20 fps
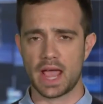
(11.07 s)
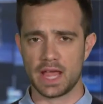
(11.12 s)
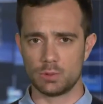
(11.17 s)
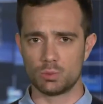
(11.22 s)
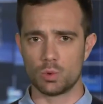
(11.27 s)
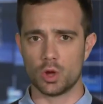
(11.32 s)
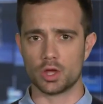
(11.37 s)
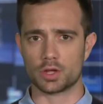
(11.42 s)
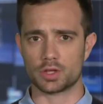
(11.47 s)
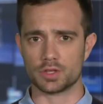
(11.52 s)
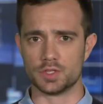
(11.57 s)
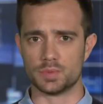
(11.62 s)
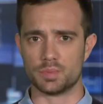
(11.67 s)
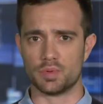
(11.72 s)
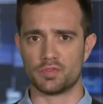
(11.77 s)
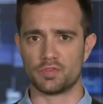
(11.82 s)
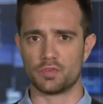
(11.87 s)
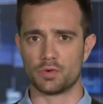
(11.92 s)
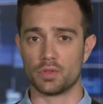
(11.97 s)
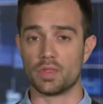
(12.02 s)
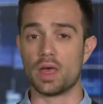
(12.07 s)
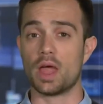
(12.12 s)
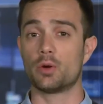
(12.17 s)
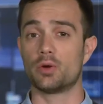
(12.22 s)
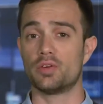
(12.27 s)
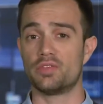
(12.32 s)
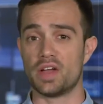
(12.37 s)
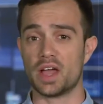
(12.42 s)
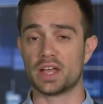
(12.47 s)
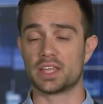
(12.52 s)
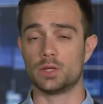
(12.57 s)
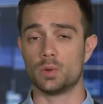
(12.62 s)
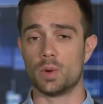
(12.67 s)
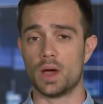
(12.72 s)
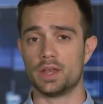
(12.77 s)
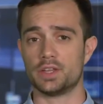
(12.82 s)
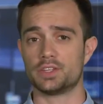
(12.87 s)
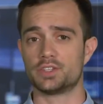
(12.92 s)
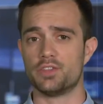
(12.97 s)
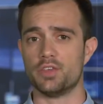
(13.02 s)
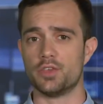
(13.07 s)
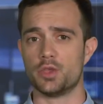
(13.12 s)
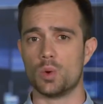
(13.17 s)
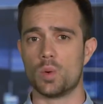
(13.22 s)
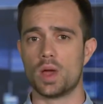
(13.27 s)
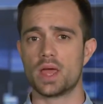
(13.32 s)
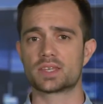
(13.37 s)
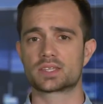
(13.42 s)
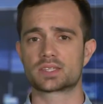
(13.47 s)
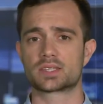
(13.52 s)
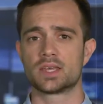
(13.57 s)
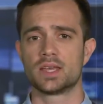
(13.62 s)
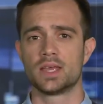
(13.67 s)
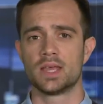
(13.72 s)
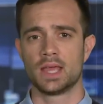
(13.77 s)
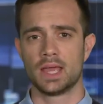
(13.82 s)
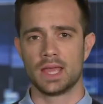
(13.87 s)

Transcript: aid workers before they were evacuated to the US,